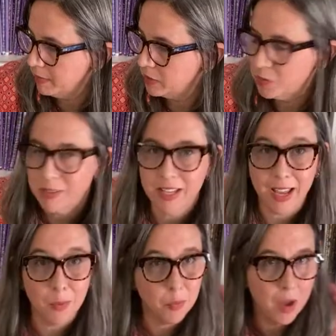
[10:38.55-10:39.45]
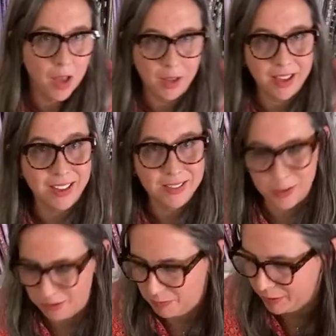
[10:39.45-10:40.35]
this was a
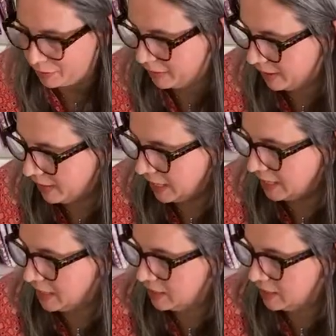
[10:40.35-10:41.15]
Costco special, I think,